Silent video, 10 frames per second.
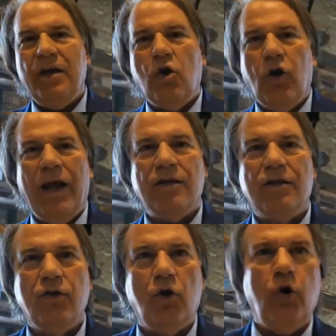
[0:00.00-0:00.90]

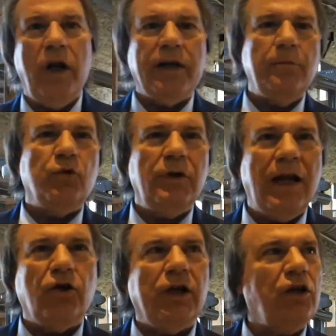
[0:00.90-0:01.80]
Nicholas, you're welcome to
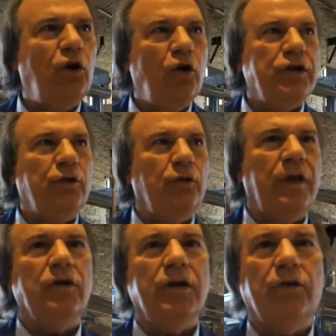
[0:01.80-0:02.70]
Nanotechnology
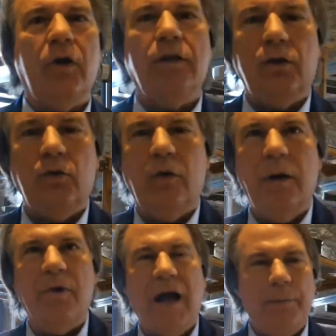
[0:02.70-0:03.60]
2022.
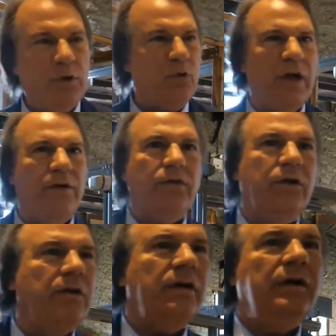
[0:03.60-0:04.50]
I'm happy to have
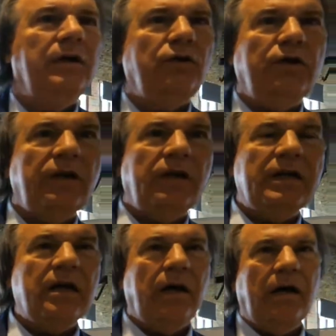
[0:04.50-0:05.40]
you here
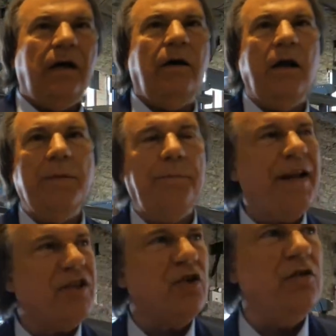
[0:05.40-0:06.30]
in
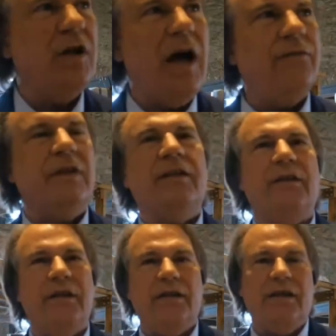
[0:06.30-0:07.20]
person after
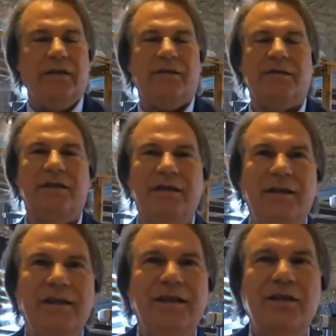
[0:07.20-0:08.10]
3 years.
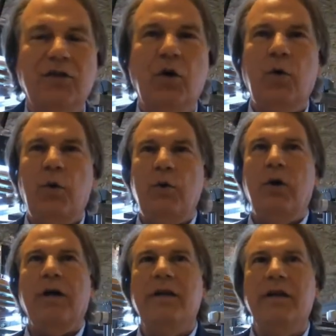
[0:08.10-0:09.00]
So
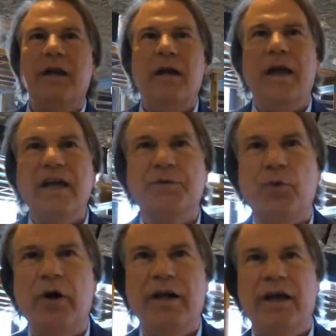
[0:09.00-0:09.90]
you are in the
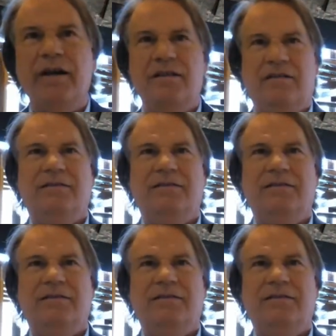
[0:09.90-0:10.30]
expo area.